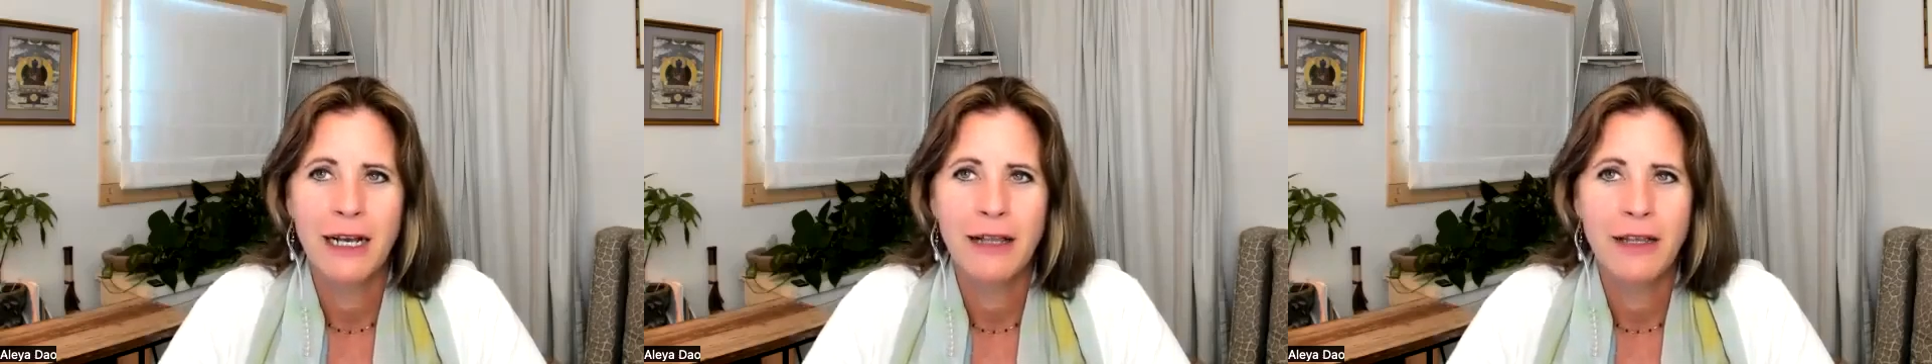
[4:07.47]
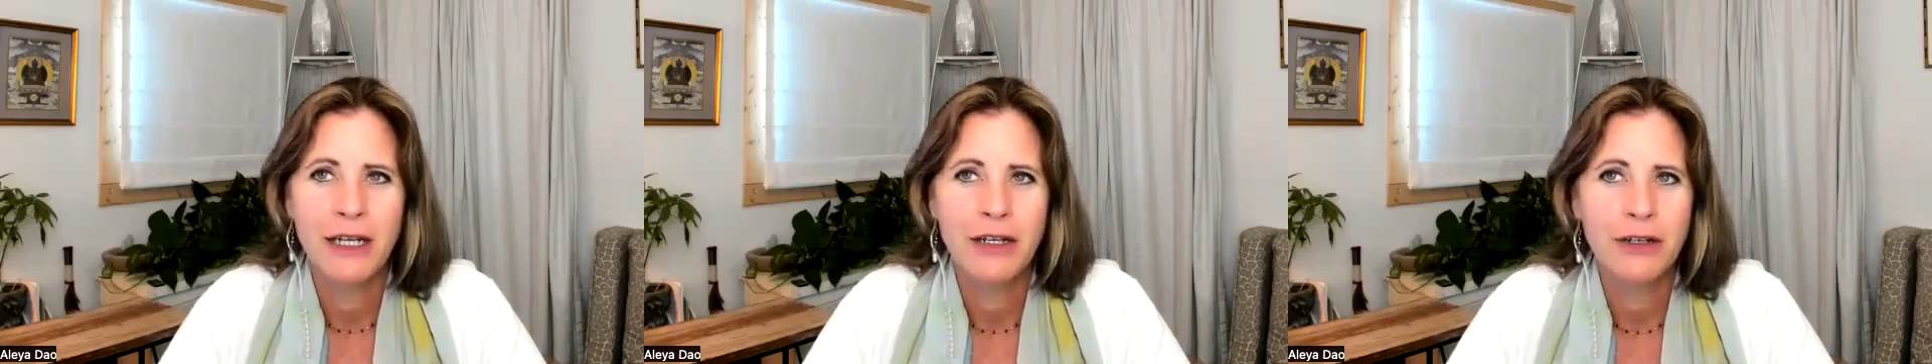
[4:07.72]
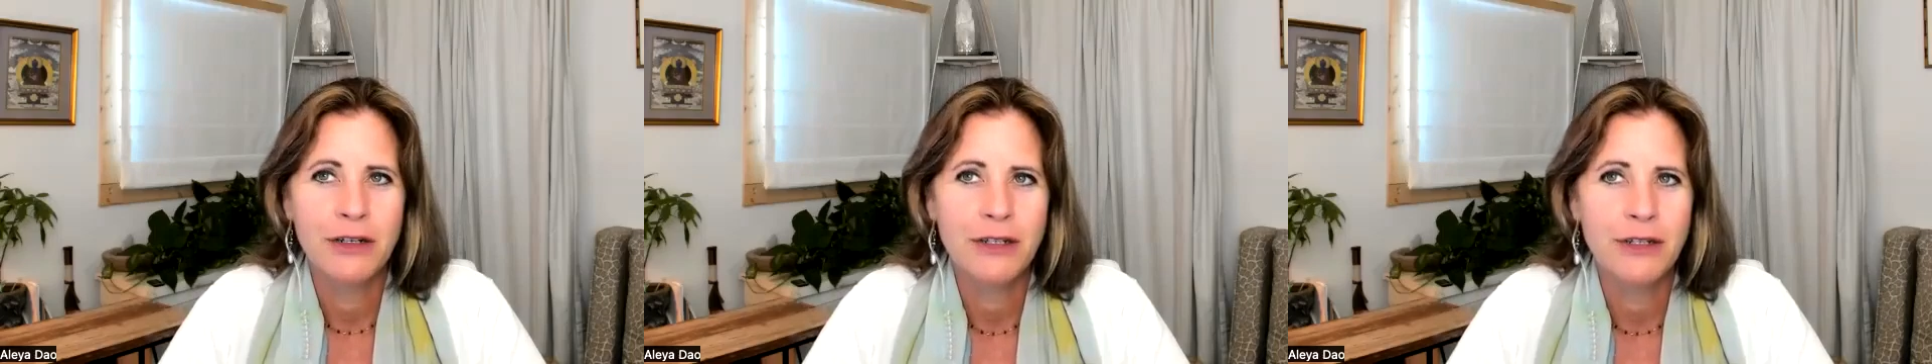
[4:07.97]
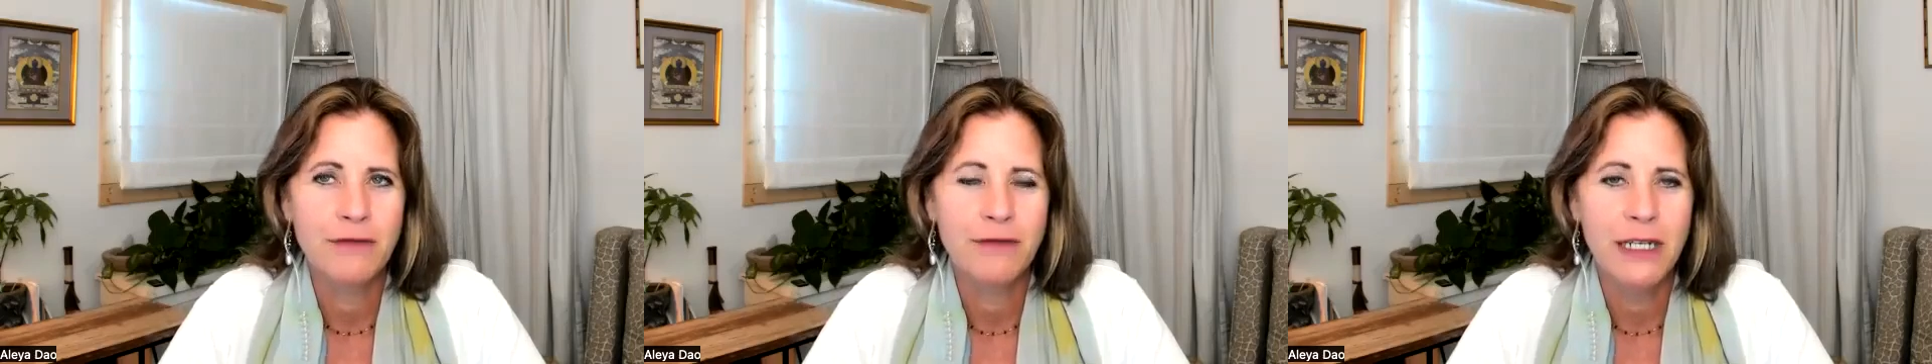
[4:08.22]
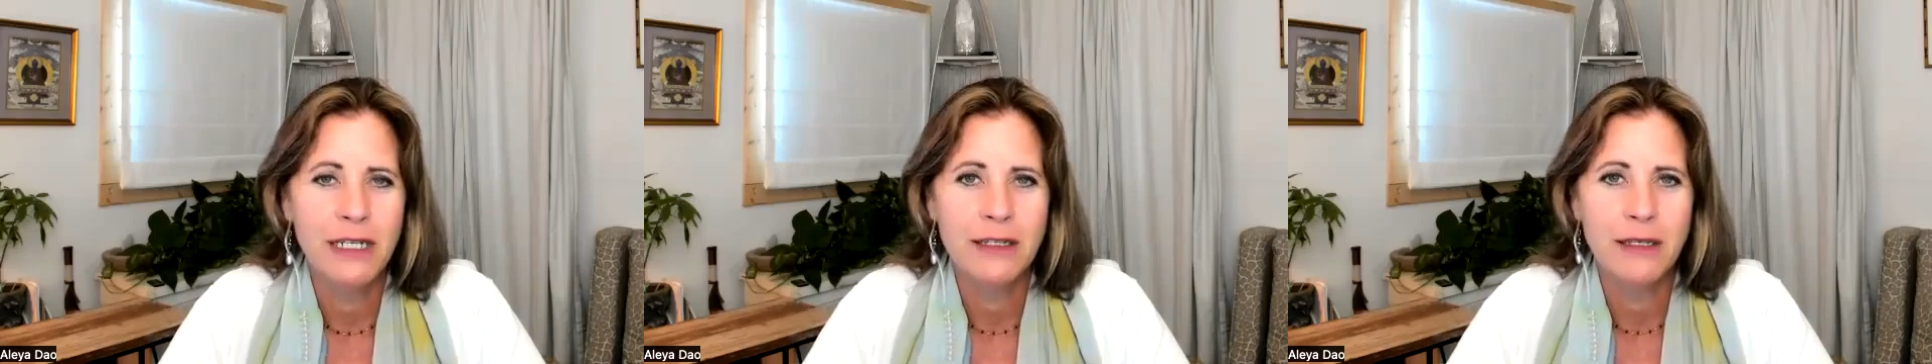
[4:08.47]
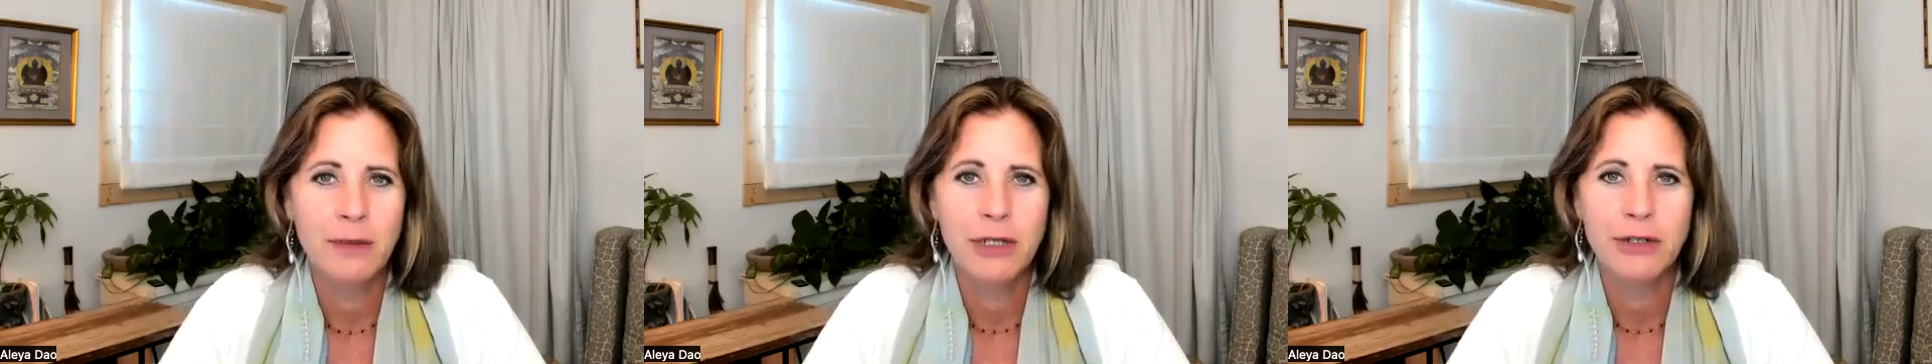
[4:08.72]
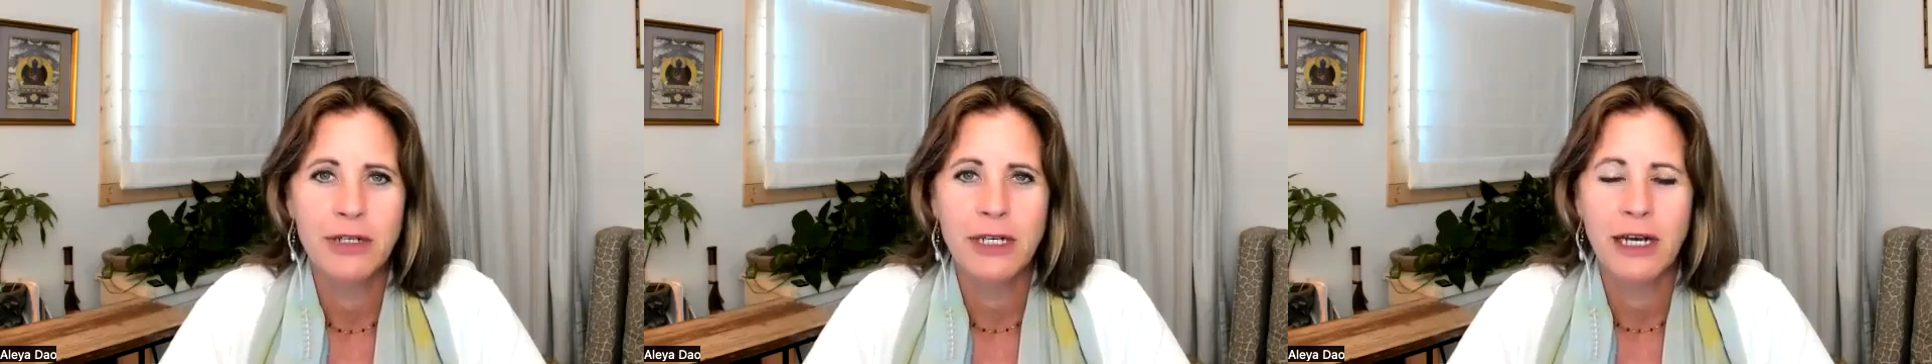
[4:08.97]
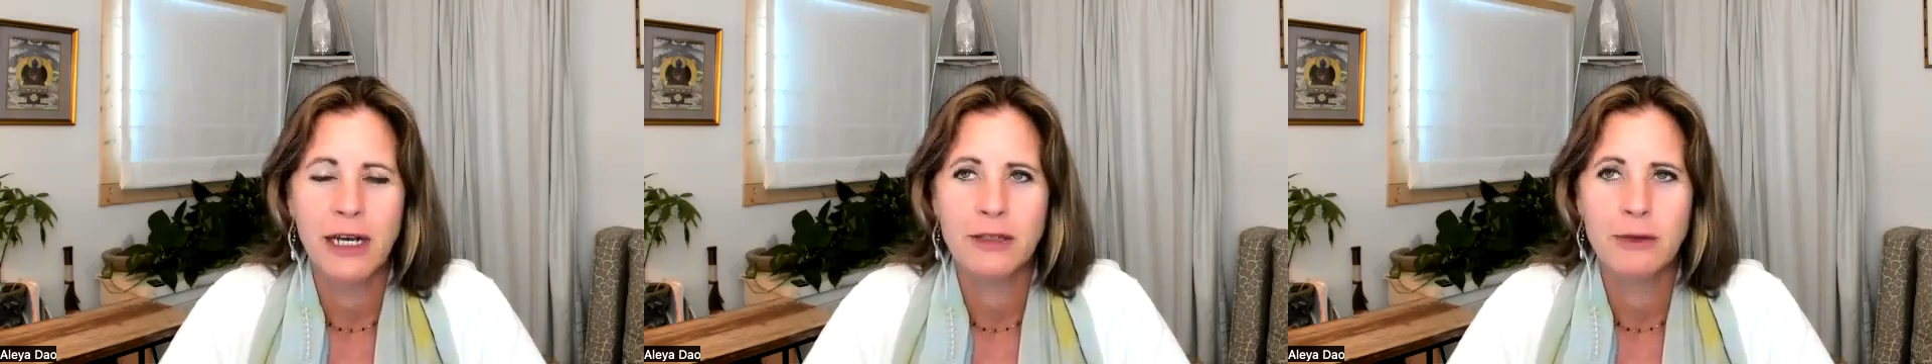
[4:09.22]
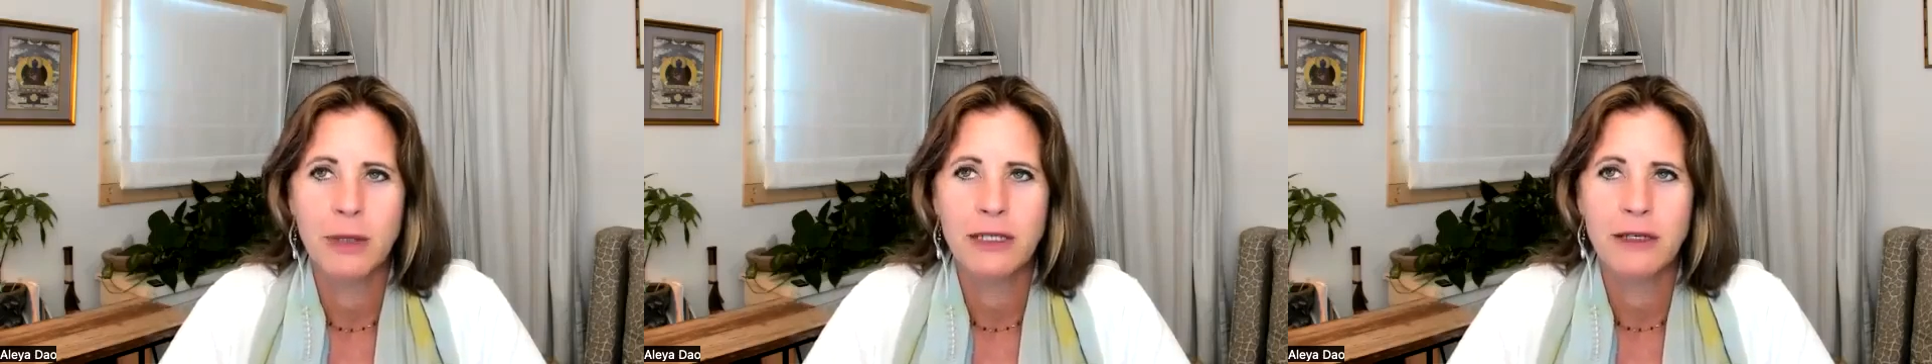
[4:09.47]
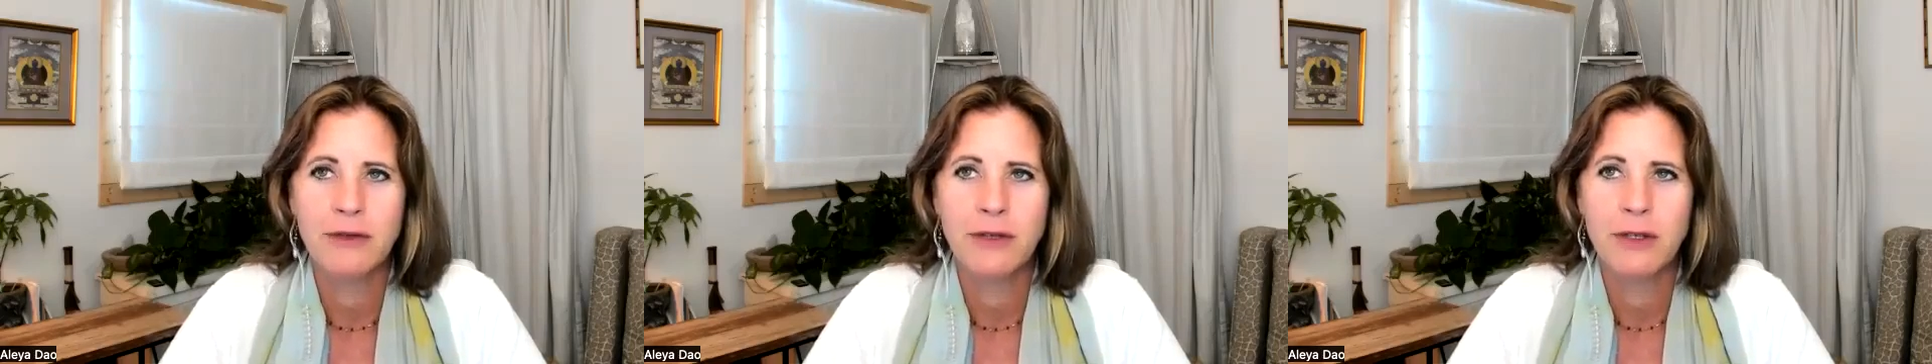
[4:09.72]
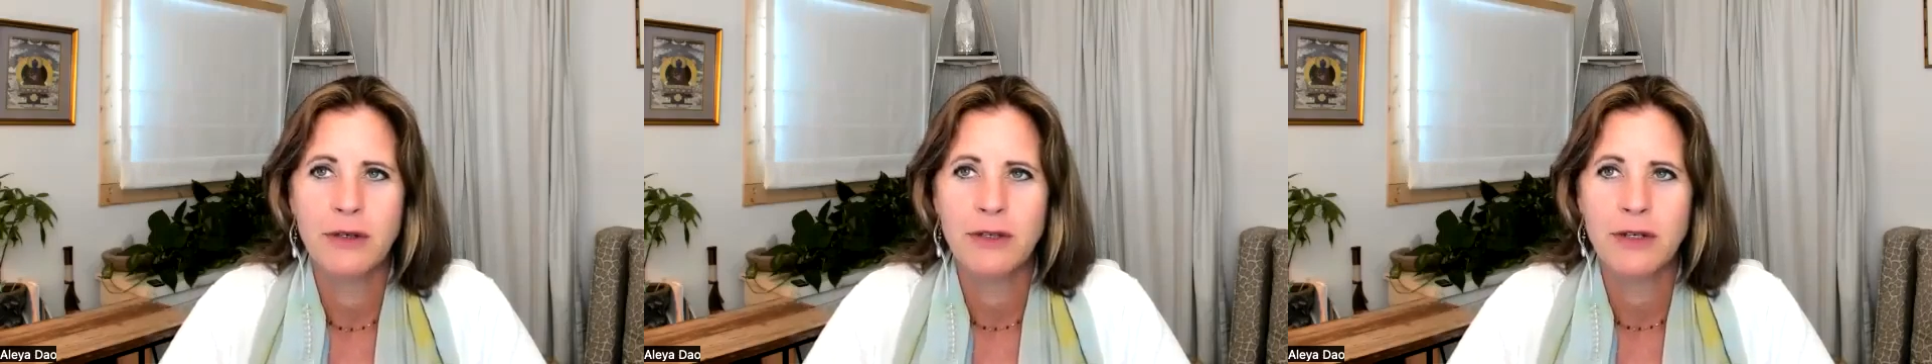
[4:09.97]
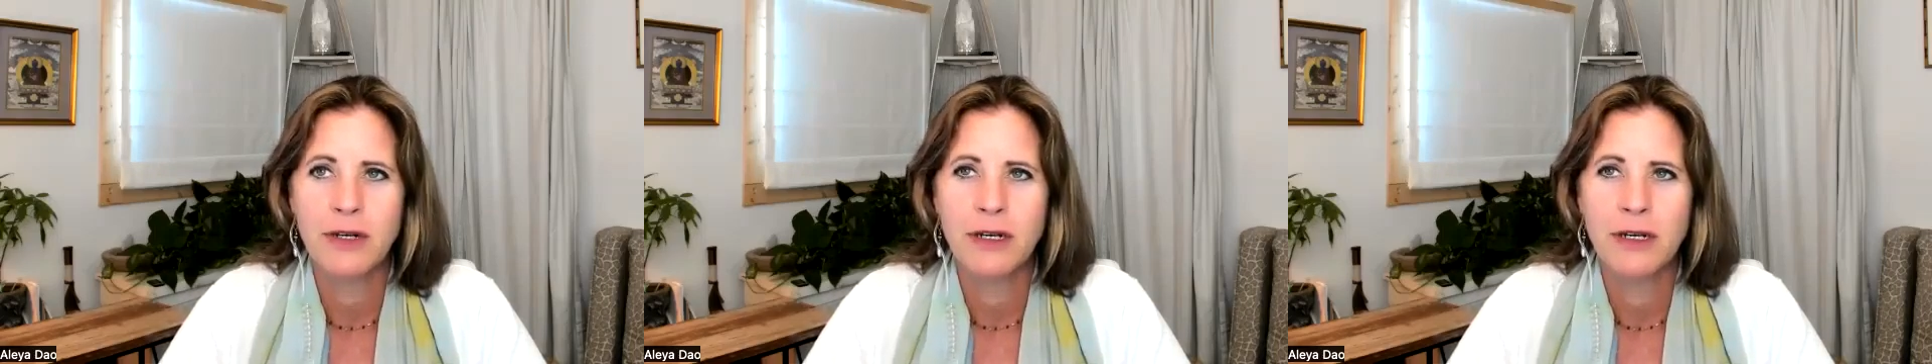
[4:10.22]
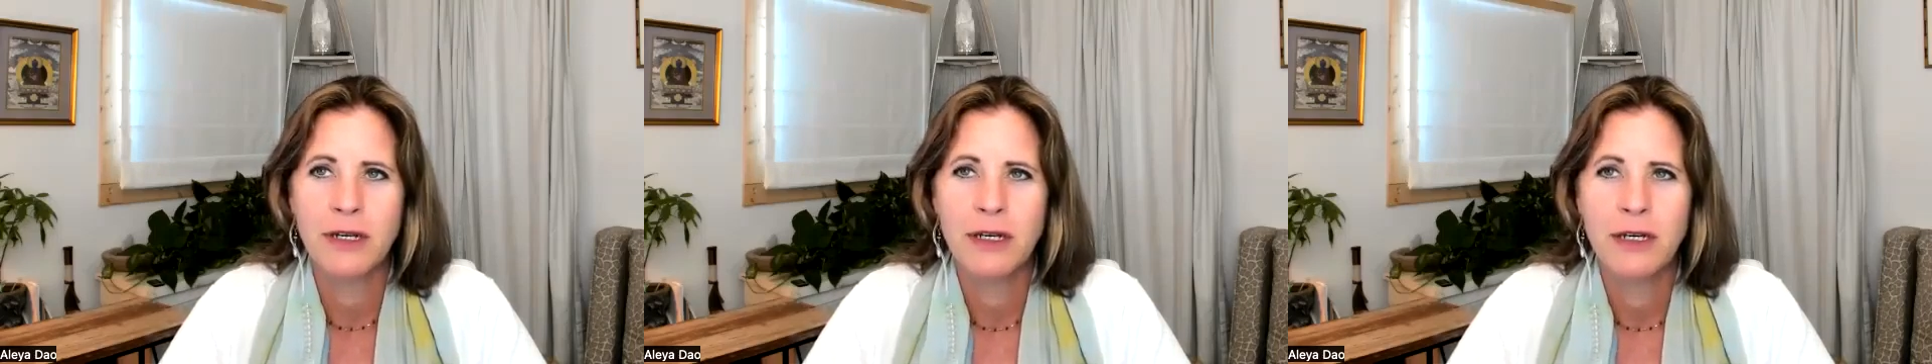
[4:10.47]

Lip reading: And then you're just inviting some energetic aspect of you to start